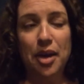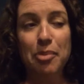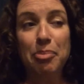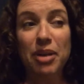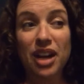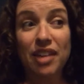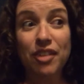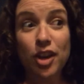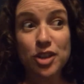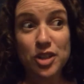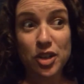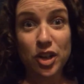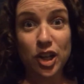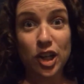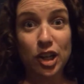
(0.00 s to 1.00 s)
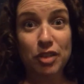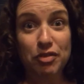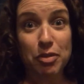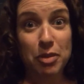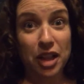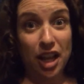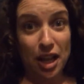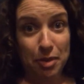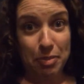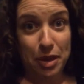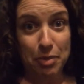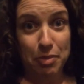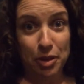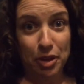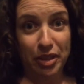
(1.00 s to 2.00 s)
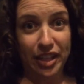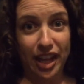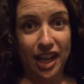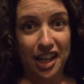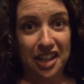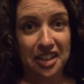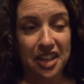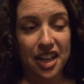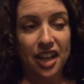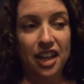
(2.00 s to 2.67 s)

But I've also heard from a lot of people that,